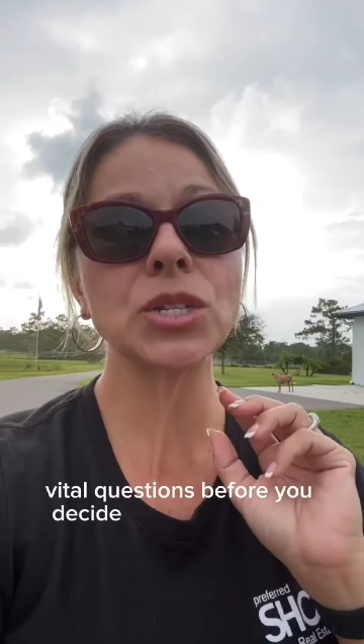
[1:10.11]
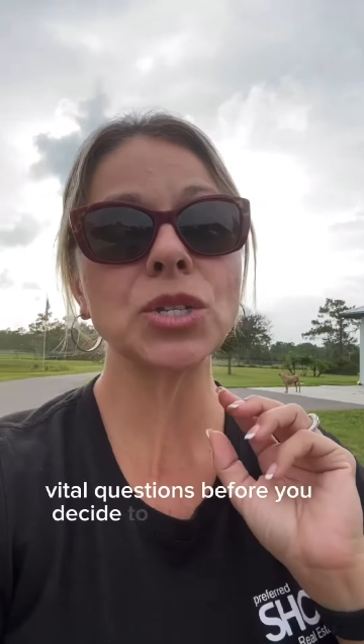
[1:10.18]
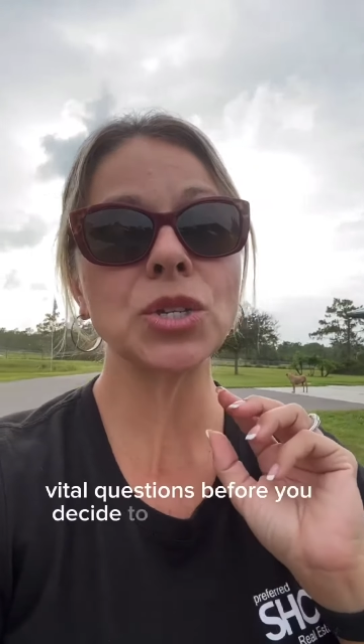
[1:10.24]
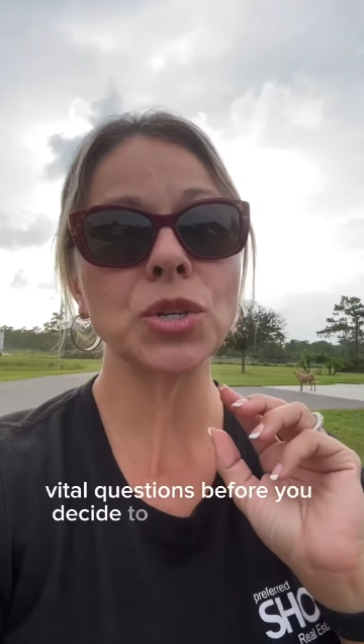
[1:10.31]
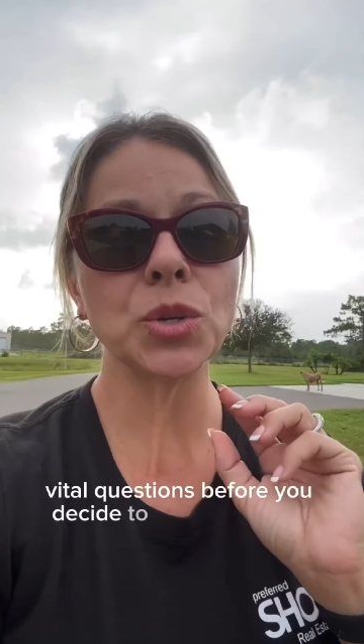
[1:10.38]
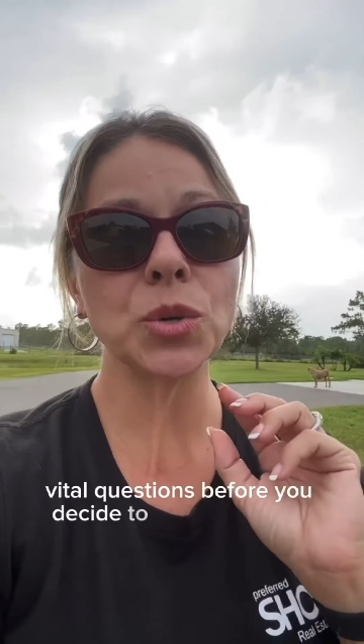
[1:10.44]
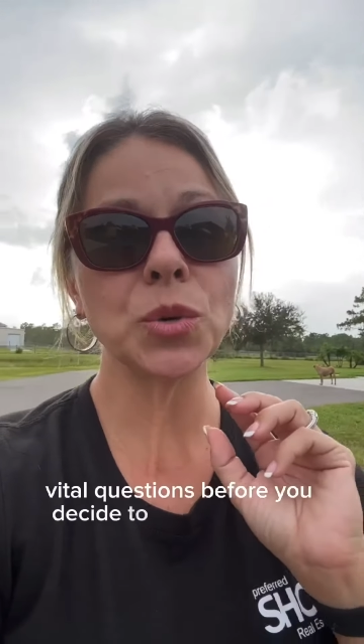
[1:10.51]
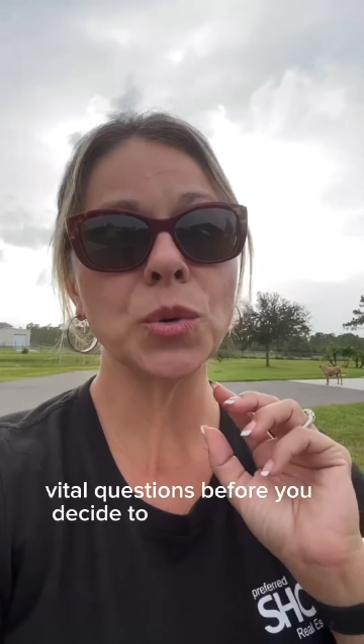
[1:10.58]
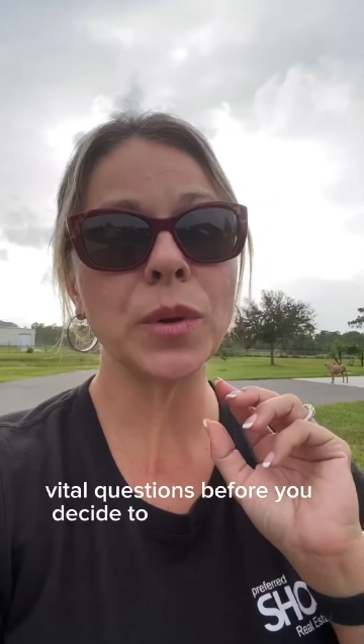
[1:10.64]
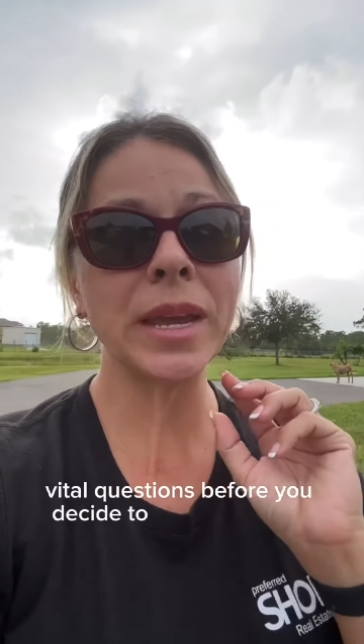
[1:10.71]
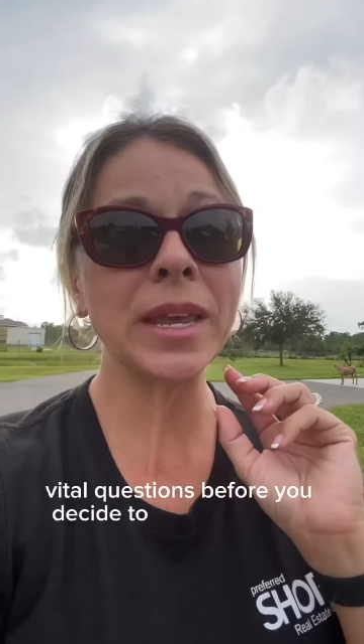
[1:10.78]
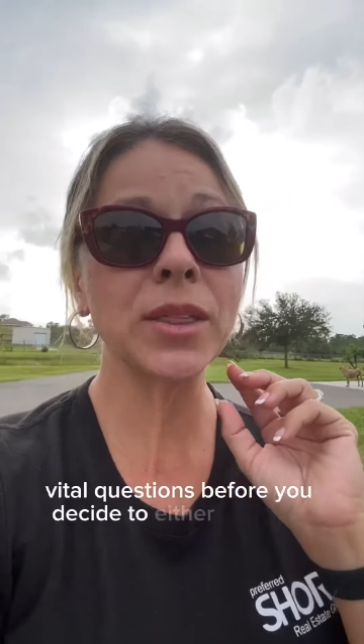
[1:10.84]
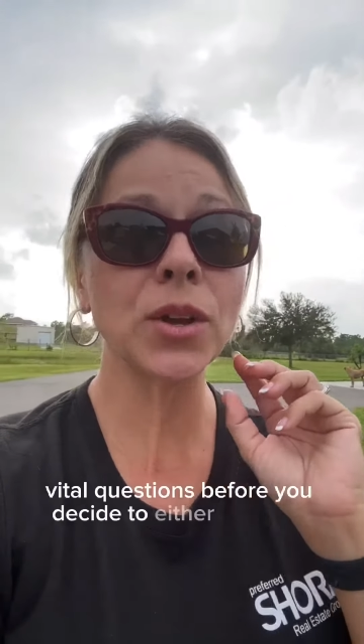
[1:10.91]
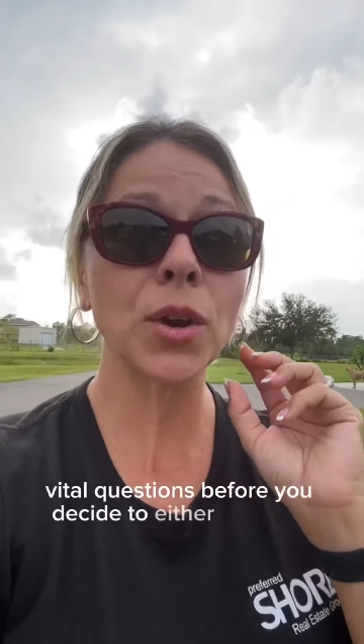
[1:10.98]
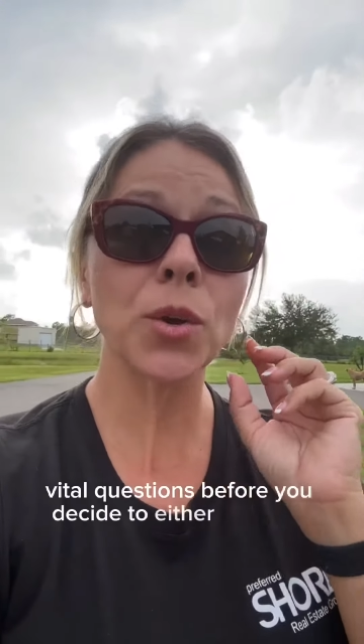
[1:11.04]
to
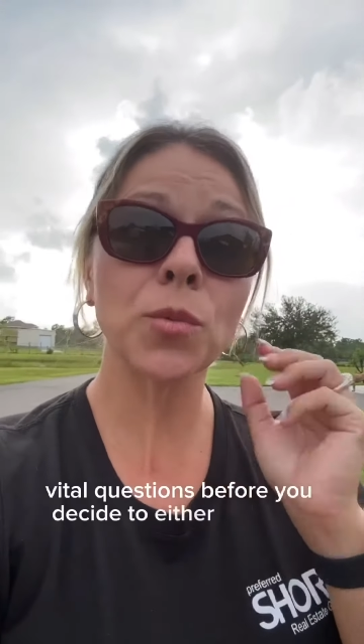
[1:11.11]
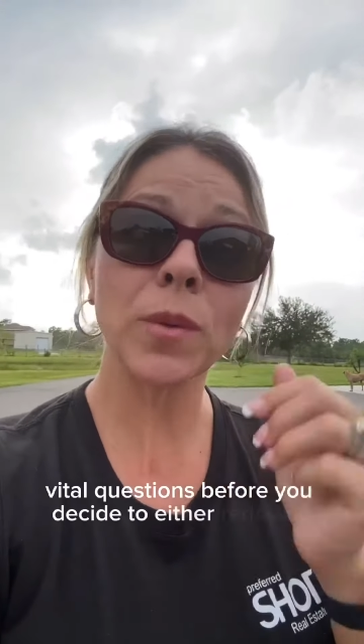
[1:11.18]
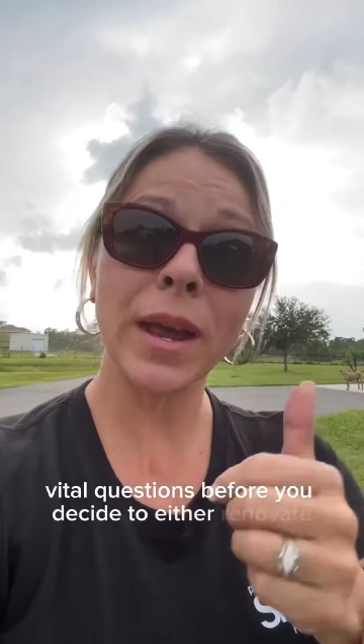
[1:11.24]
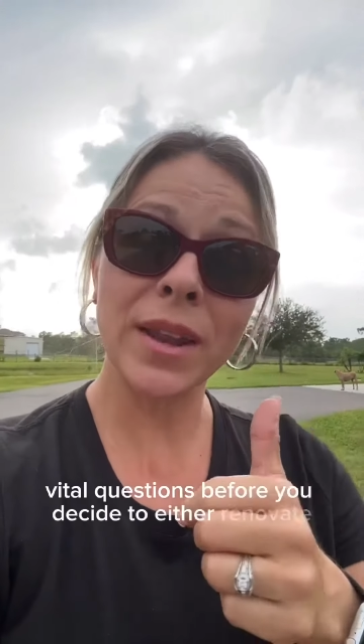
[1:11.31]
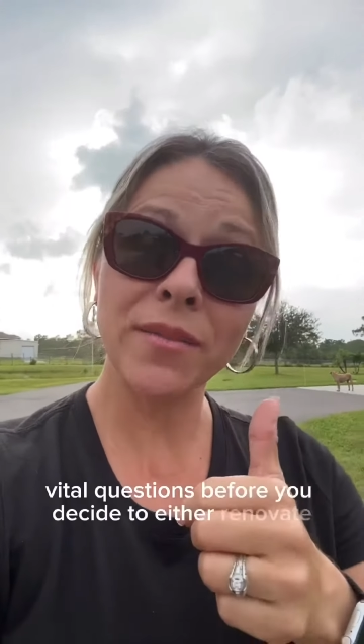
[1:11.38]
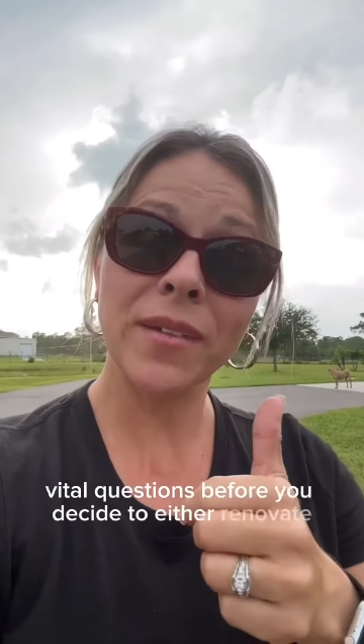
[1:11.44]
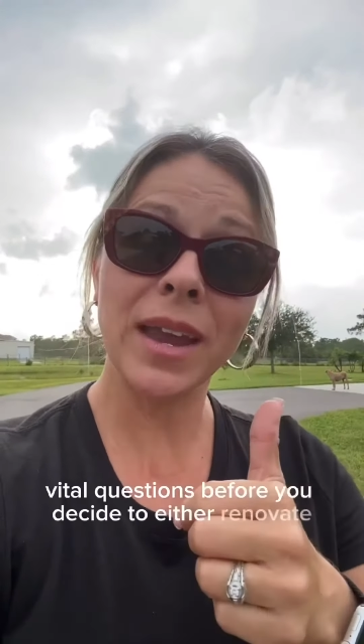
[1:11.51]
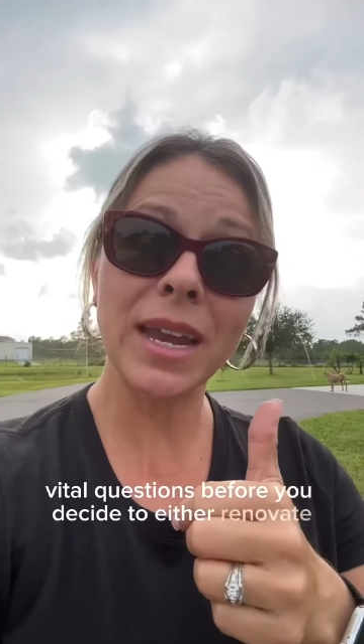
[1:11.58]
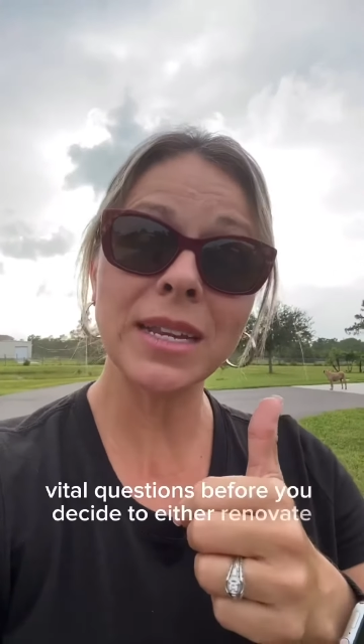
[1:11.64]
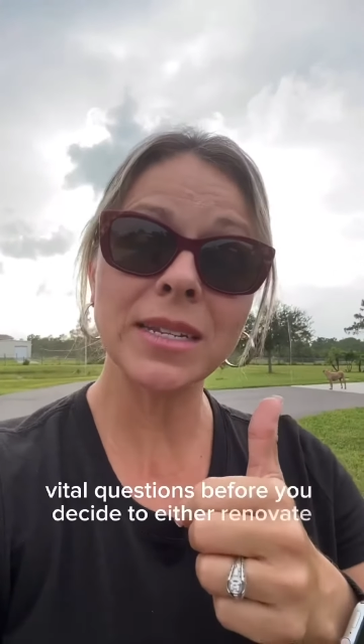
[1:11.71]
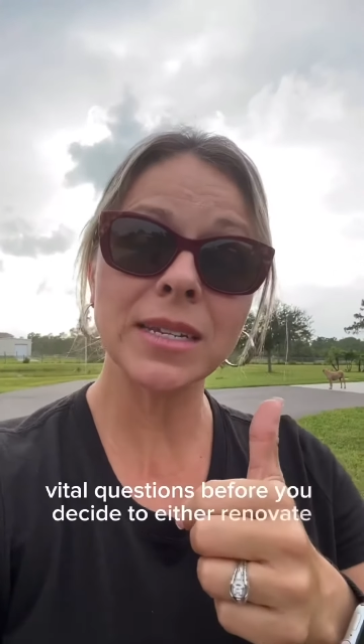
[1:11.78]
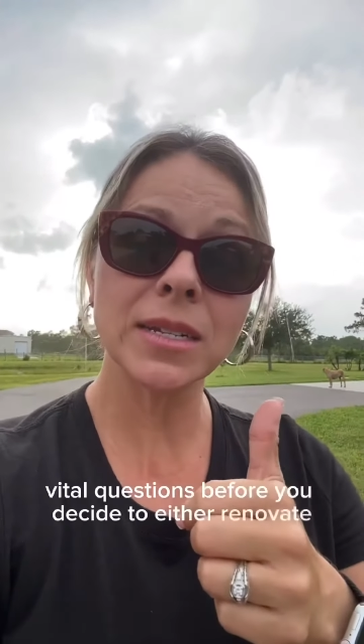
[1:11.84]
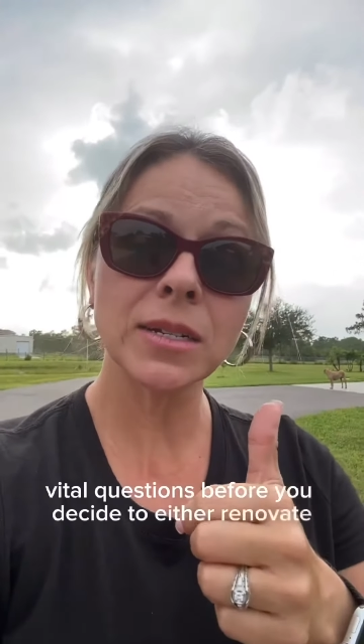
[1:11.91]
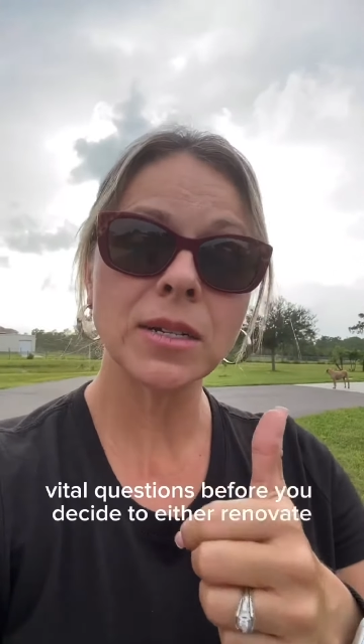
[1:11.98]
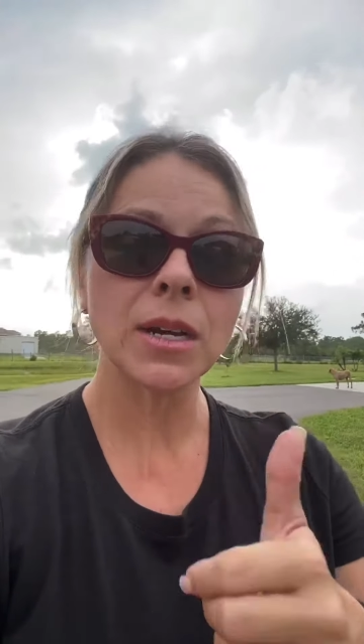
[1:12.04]
either renovate